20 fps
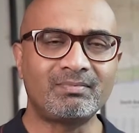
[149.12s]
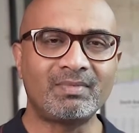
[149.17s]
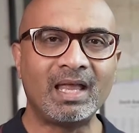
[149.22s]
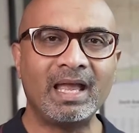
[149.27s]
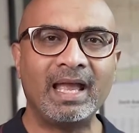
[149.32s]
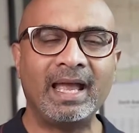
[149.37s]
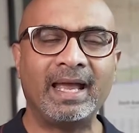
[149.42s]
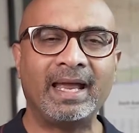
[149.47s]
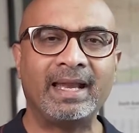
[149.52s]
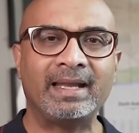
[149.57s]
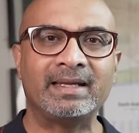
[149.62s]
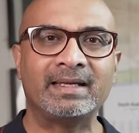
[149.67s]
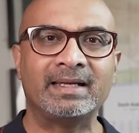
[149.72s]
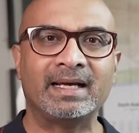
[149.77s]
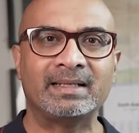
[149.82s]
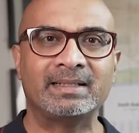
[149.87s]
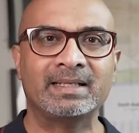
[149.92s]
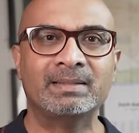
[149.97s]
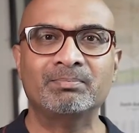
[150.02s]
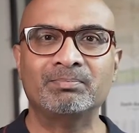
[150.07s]
and
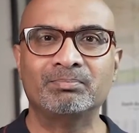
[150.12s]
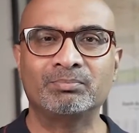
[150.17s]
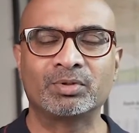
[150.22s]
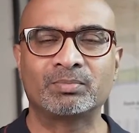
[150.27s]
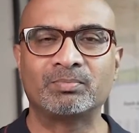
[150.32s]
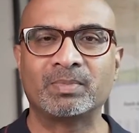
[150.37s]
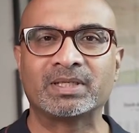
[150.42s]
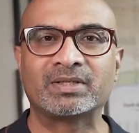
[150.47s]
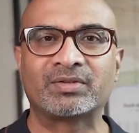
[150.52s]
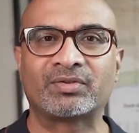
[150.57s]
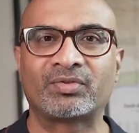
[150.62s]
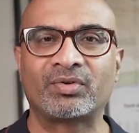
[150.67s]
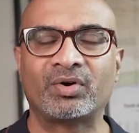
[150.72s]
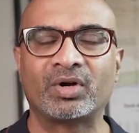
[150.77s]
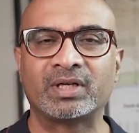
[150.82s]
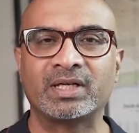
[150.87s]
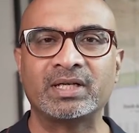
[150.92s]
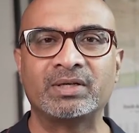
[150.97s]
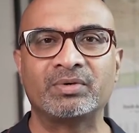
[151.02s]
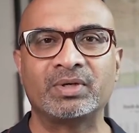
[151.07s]
I didn't put much
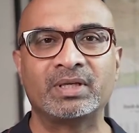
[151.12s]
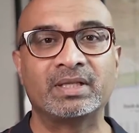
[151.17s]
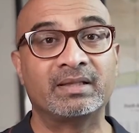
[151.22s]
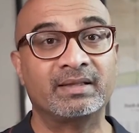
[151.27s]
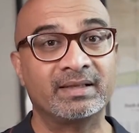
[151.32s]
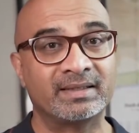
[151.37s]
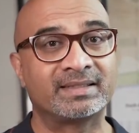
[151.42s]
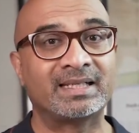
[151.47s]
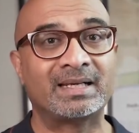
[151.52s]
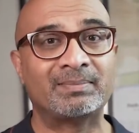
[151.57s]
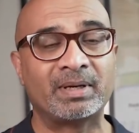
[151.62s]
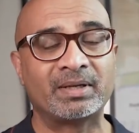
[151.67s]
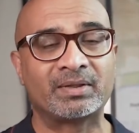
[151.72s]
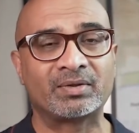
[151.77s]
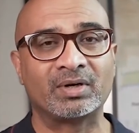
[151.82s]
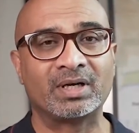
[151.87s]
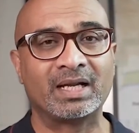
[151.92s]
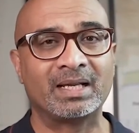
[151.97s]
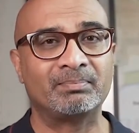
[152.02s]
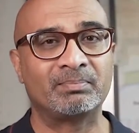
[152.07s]
thought into it. This time I
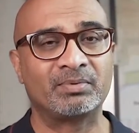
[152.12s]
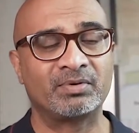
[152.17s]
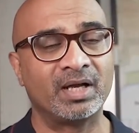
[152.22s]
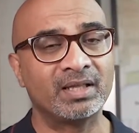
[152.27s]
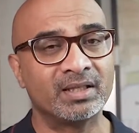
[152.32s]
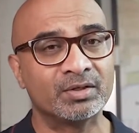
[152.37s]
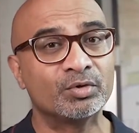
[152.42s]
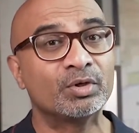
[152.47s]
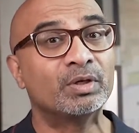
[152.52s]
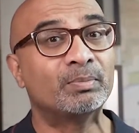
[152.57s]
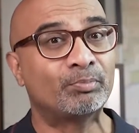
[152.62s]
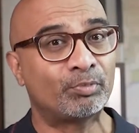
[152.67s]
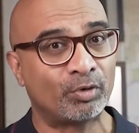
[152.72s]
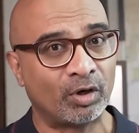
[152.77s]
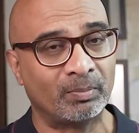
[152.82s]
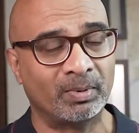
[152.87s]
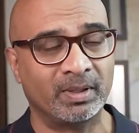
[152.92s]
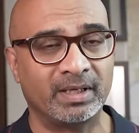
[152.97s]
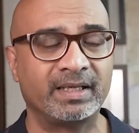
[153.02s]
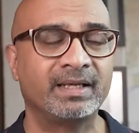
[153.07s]
thought I'd rather do it
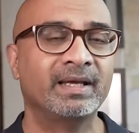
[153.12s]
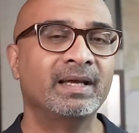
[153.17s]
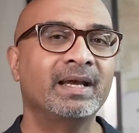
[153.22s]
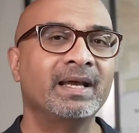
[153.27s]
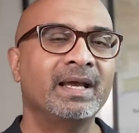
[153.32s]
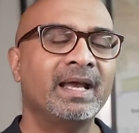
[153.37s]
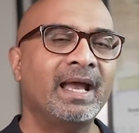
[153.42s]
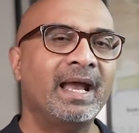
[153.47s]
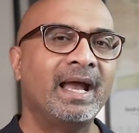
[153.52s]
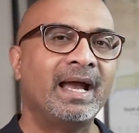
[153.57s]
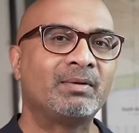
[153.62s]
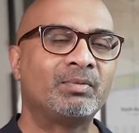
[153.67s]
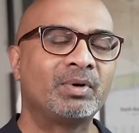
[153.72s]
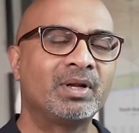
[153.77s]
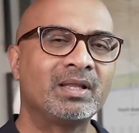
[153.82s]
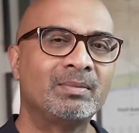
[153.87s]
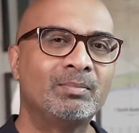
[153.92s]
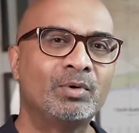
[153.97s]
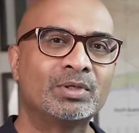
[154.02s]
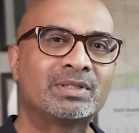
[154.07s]
properly. And
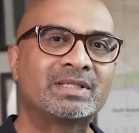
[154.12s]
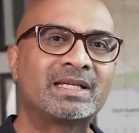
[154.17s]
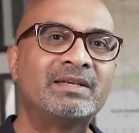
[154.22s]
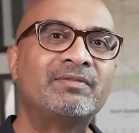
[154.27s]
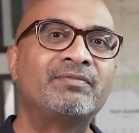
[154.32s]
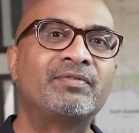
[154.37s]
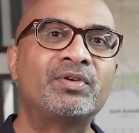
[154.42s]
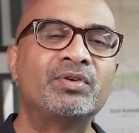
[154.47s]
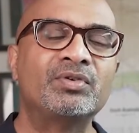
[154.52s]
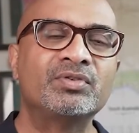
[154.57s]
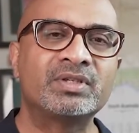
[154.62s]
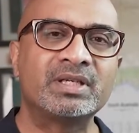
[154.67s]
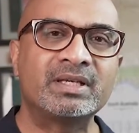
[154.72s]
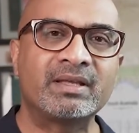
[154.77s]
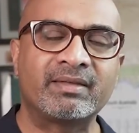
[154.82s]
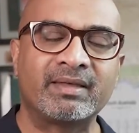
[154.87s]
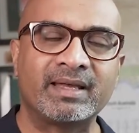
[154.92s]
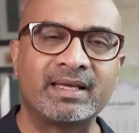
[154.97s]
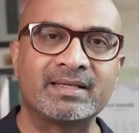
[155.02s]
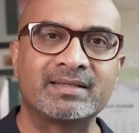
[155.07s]
one of the most confusing
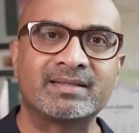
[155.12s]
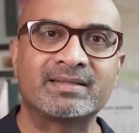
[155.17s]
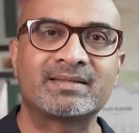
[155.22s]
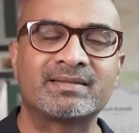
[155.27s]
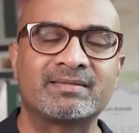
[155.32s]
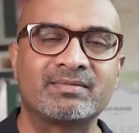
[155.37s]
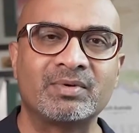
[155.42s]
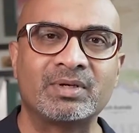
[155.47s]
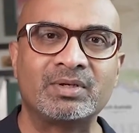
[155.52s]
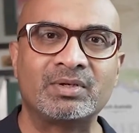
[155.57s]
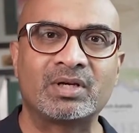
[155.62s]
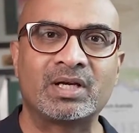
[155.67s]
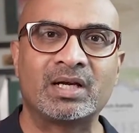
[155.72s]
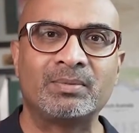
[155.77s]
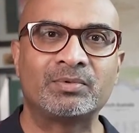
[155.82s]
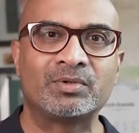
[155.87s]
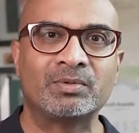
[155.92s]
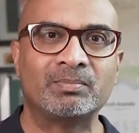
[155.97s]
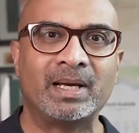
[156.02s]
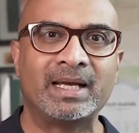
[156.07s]
things when you
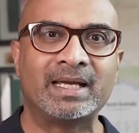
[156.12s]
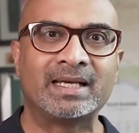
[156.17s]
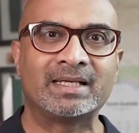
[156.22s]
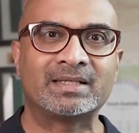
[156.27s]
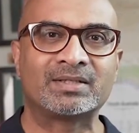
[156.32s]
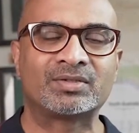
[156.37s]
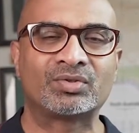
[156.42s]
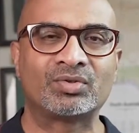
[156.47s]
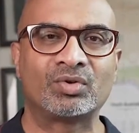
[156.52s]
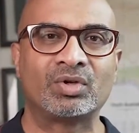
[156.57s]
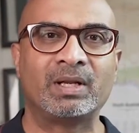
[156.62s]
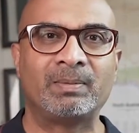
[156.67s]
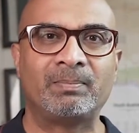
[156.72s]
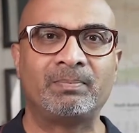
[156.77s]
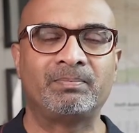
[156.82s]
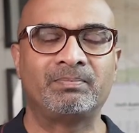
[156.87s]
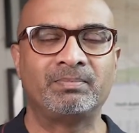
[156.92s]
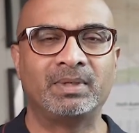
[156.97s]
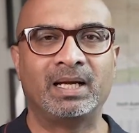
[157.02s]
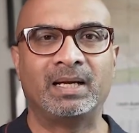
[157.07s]
come to buying a solar
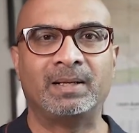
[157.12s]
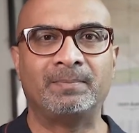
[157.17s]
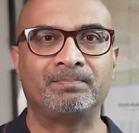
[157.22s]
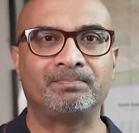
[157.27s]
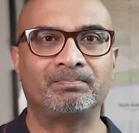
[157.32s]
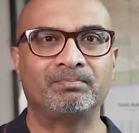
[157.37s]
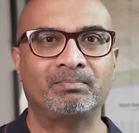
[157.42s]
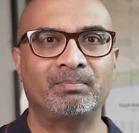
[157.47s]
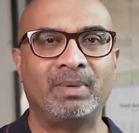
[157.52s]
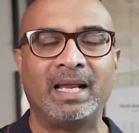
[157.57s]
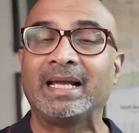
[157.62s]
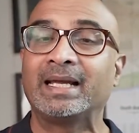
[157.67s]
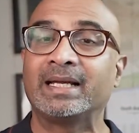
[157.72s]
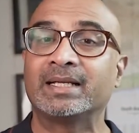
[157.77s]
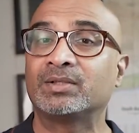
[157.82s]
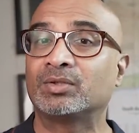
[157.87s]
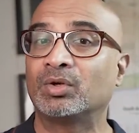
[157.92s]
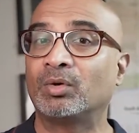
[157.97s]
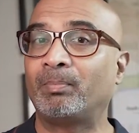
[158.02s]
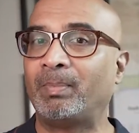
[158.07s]

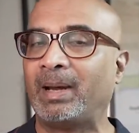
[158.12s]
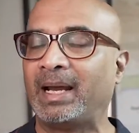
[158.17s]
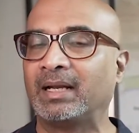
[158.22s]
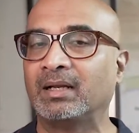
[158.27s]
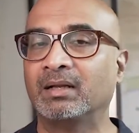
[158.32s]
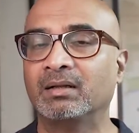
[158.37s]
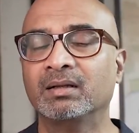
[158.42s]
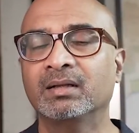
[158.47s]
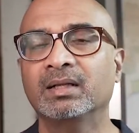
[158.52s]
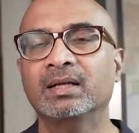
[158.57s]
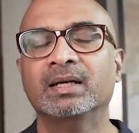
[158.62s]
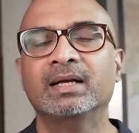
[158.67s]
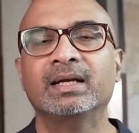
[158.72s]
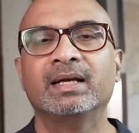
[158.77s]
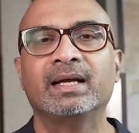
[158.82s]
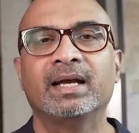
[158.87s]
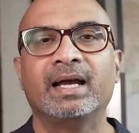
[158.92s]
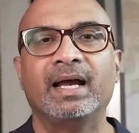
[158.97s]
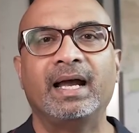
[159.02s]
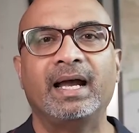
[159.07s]
blanket or panel,
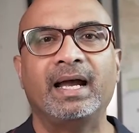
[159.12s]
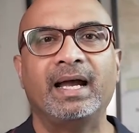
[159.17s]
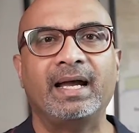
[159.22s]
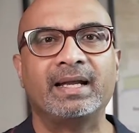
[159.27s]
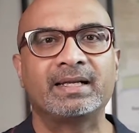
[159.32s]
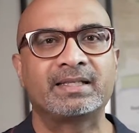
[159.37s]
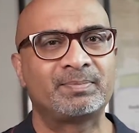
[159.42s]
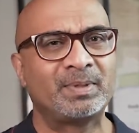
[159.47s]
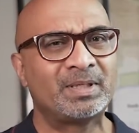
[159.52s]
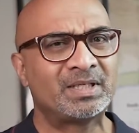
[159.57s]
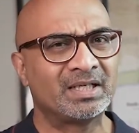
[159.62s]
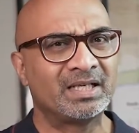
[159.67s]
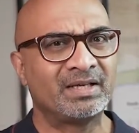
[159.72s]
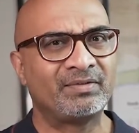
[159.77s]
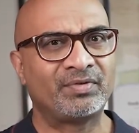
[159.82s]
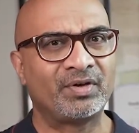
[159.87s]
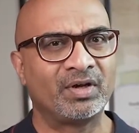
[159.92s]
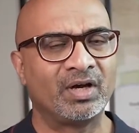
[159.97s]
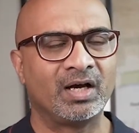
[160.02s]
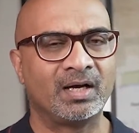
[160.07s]
and especially
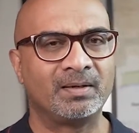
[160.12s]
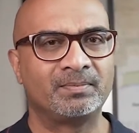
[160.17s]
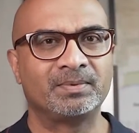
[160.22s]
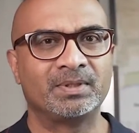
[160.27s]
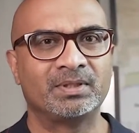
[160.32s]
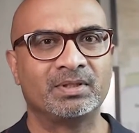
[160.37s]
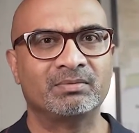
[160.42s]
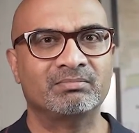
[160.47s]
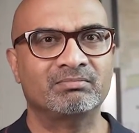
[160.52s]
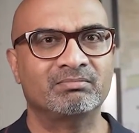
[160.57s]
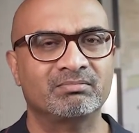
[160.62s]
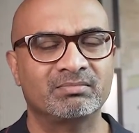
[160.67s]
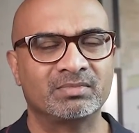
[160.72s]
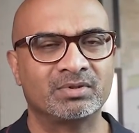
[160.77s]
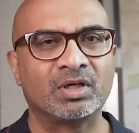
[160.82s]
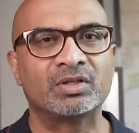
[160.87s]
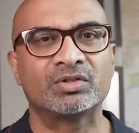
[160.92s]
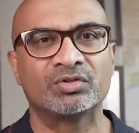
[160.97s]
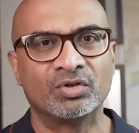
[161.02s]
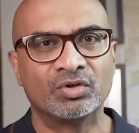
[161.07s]
if you're
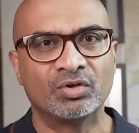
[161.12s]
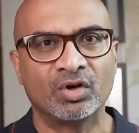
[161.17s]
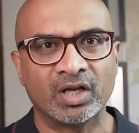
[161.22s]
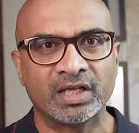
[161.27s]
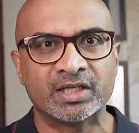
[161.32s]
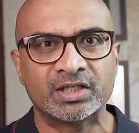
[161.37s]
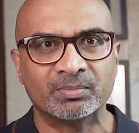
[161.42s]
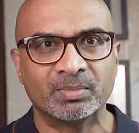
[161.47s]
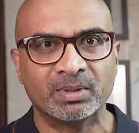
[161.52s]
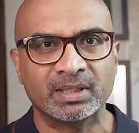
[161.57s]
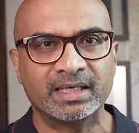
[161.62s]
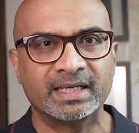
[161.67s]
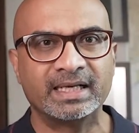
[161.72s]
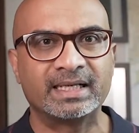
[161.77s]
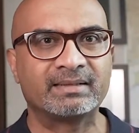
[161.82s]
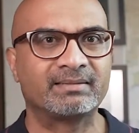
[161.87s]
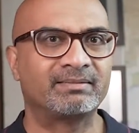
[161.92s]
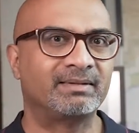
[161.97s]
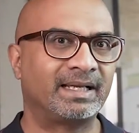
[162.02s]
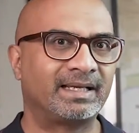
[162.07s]
not so knowledgeable in
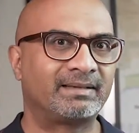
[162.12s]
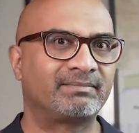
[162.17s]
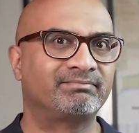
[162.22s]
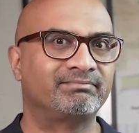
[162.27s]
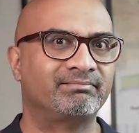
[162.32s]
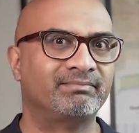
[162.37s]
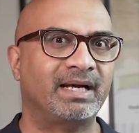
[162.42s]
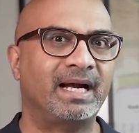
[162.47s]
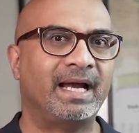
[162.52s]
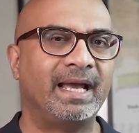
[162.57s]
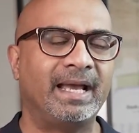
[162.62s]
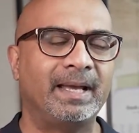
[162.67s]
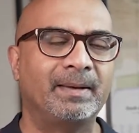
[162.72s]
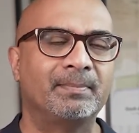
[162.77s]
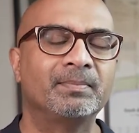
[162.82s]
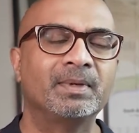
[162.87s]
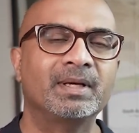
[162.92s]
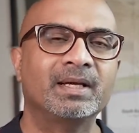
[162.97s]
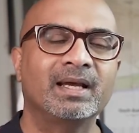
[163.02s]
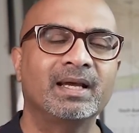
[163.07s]
it like I am,